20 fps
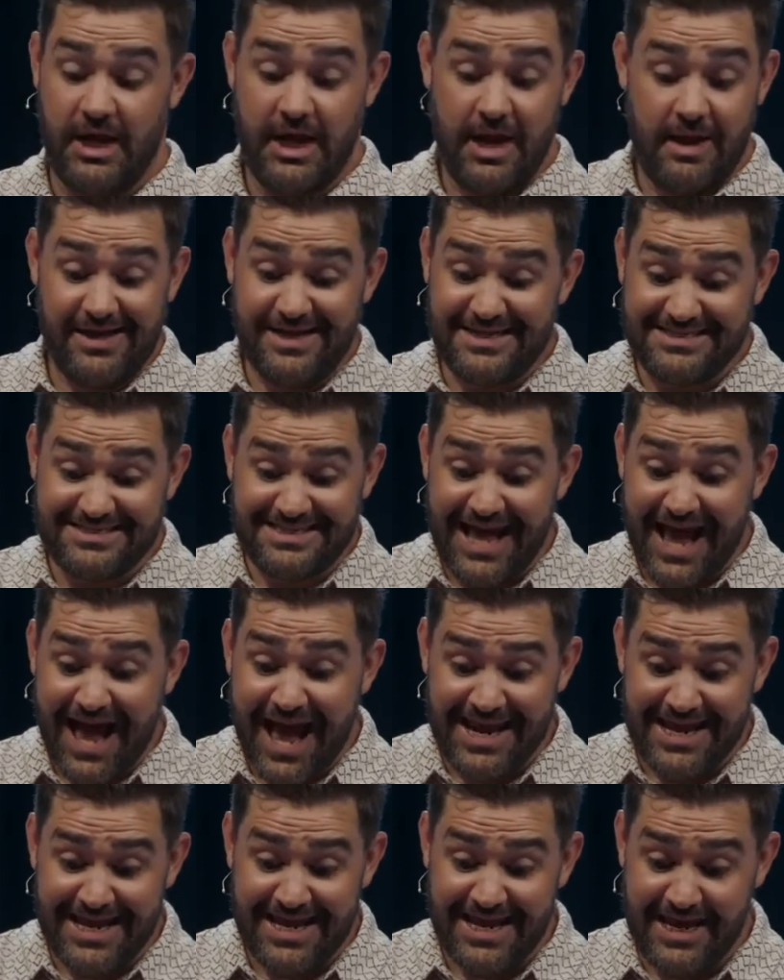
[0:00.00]
Like, it's
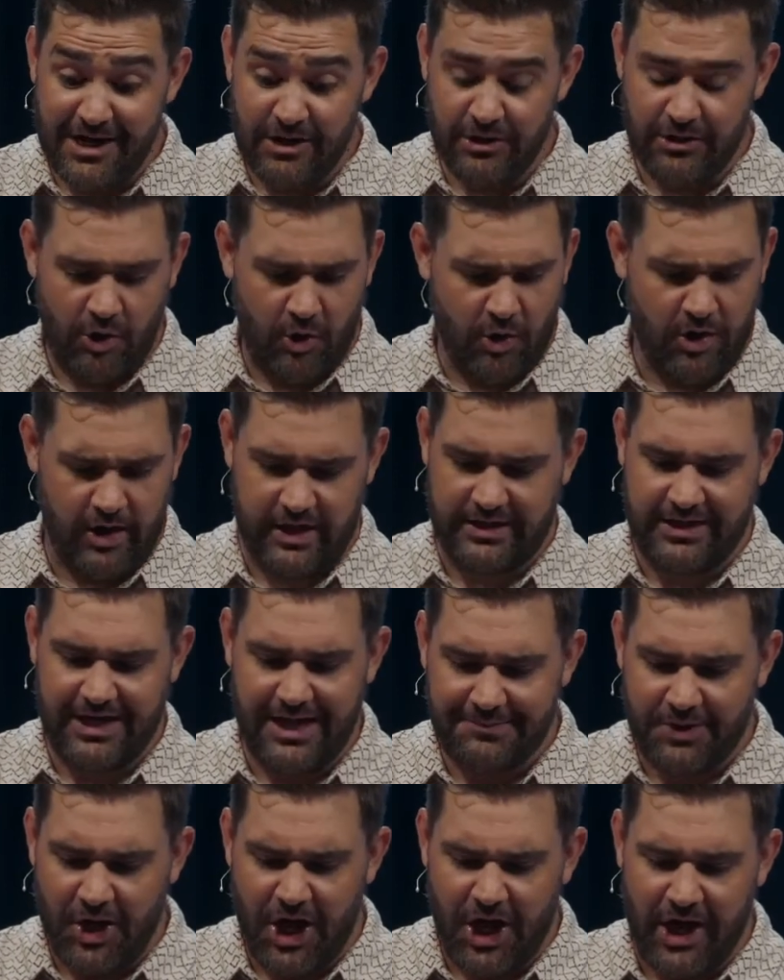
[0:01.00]
not here. Lauren, come
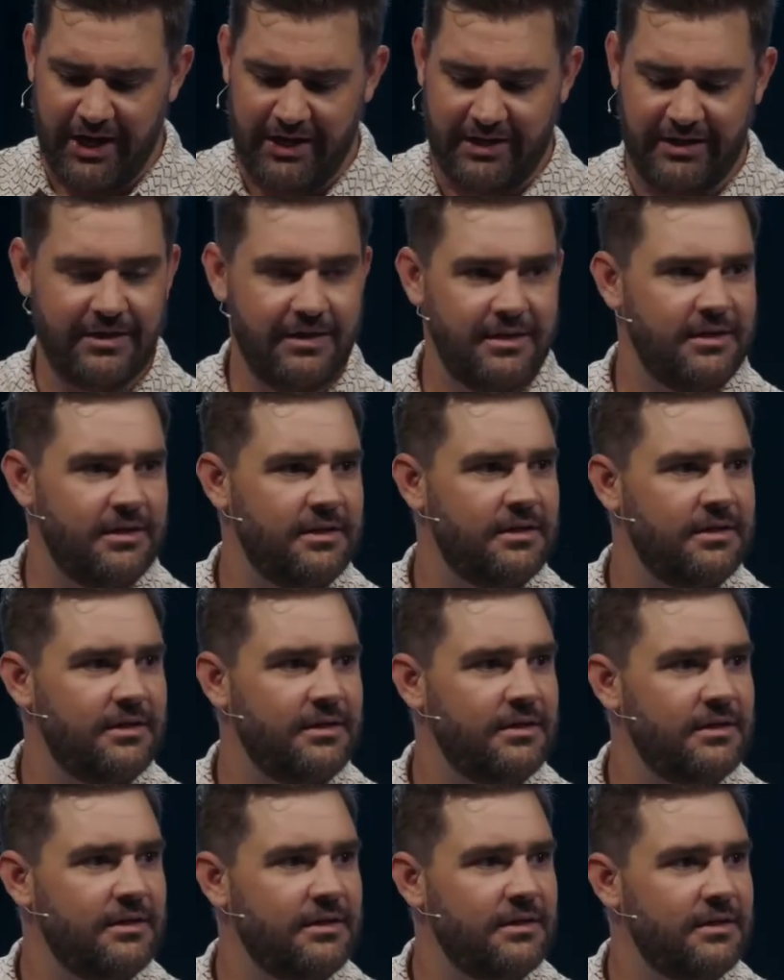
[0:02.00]
on.
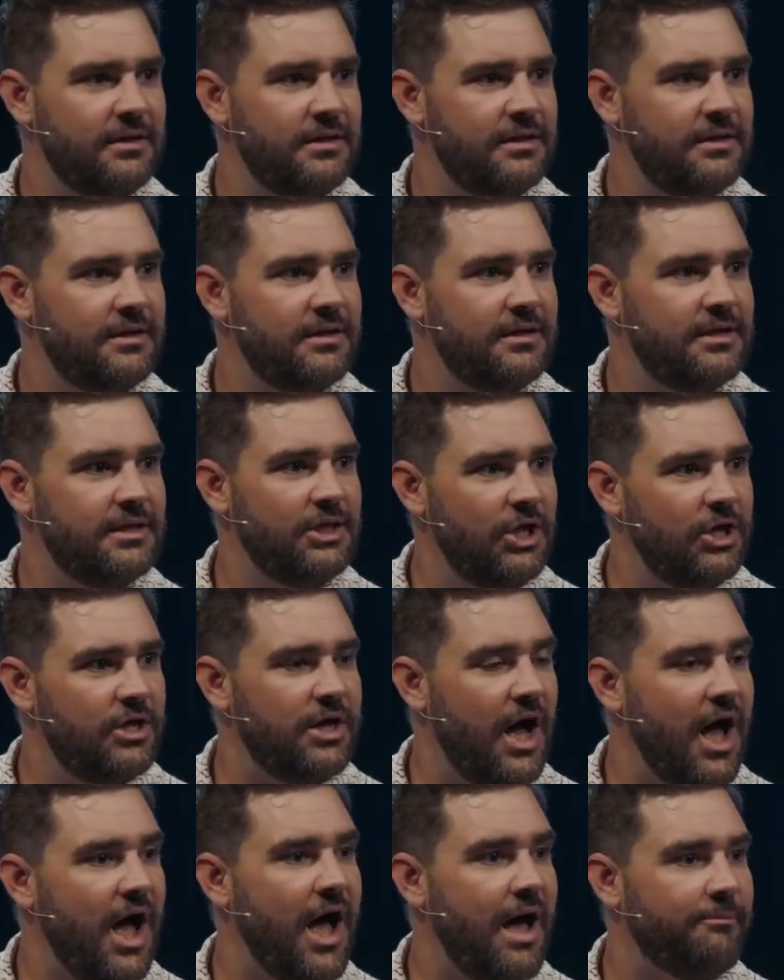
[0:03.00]
Look
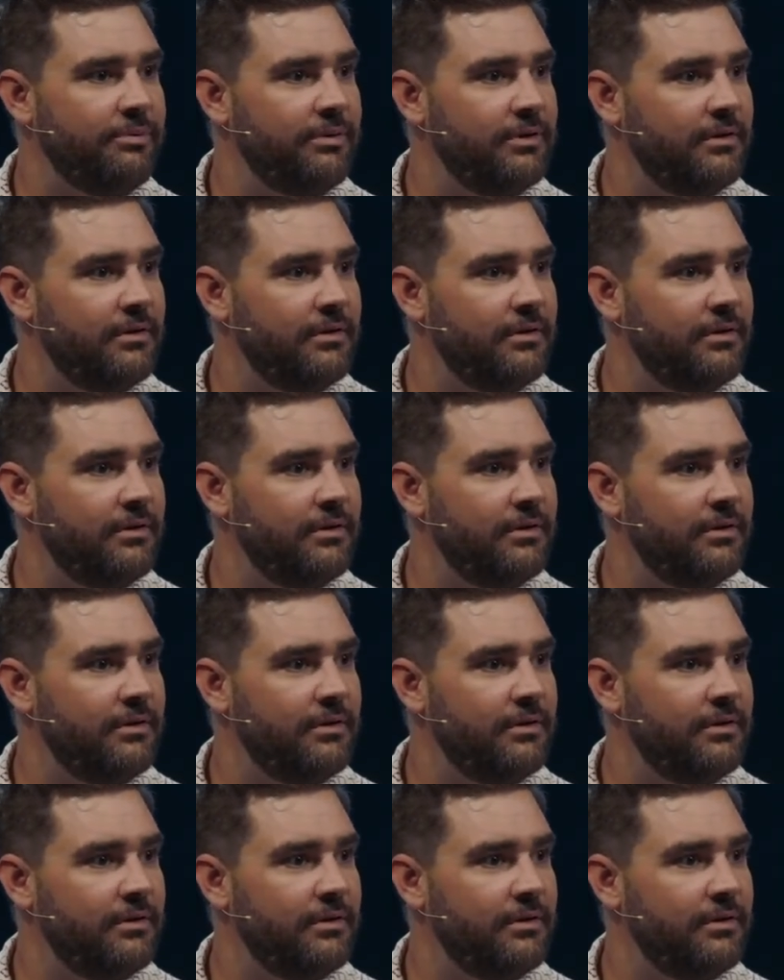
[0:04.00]
up.